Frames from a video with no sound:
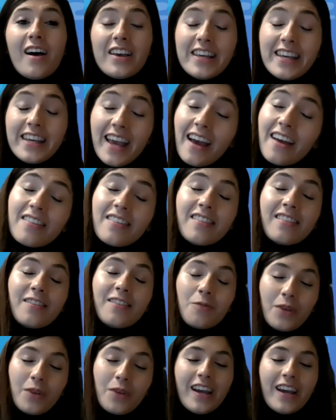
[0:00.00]

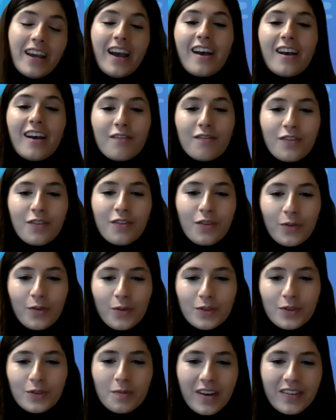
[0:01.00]
Yes, we have
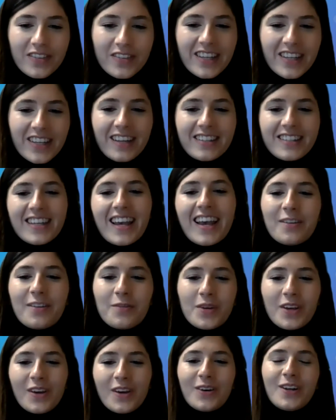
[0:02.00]
thought about it and
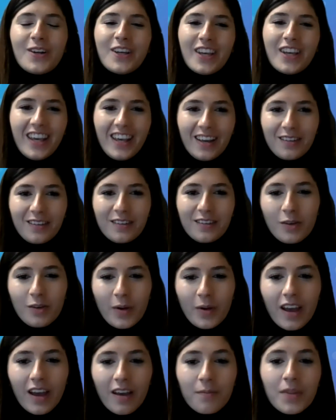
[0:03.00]
we are looking into
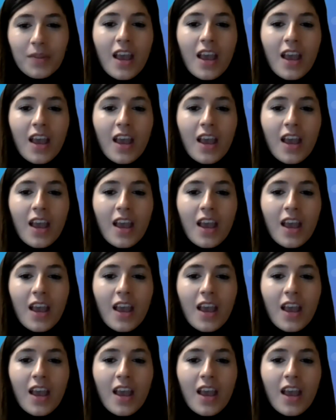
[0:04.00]
it.